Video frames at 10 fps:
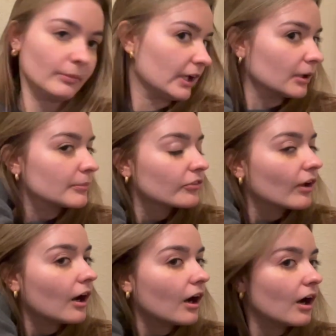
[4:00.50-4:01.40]
Makeup is
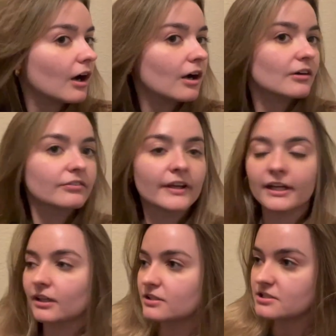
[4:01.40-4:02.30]
off,
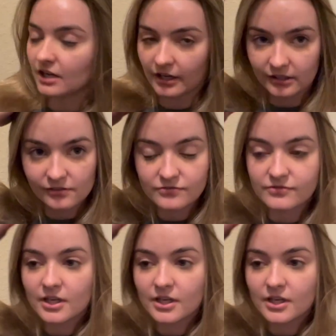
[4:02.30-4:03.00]
hair is kind of